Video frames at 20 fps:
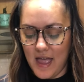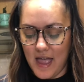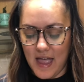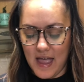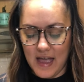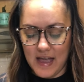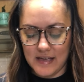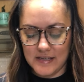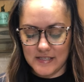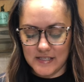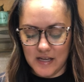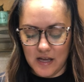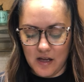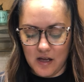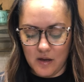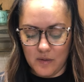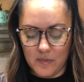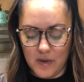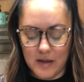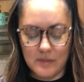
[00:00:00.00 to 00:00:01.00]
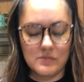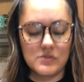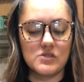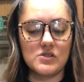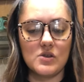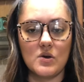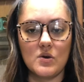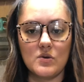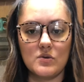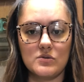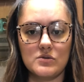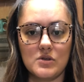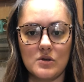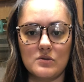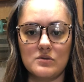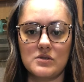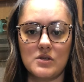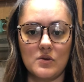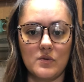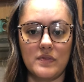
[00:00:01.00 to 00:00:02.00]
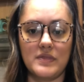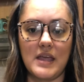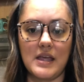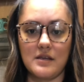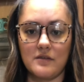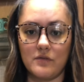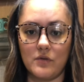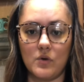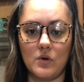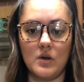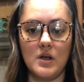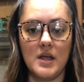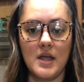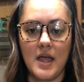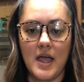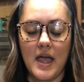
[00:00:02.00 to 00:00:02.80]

And um, I'm so, so, so thankful